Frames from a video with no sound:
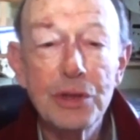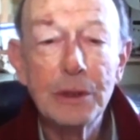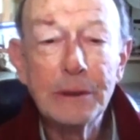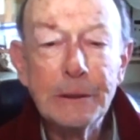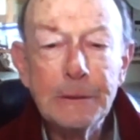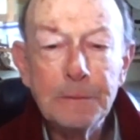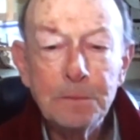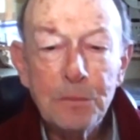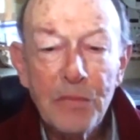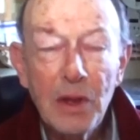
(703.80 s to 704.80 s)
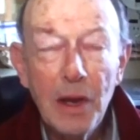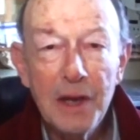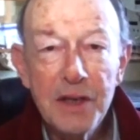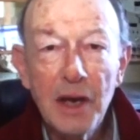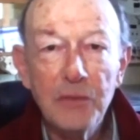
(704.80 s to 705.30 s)
And yet food,
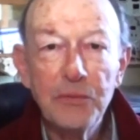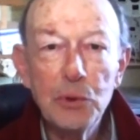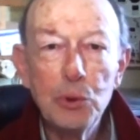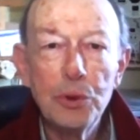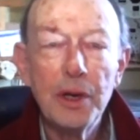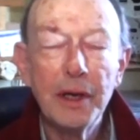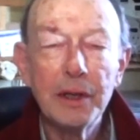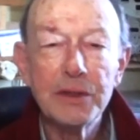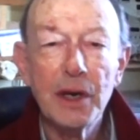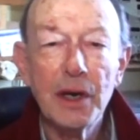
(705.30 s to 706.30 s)
as I said, is the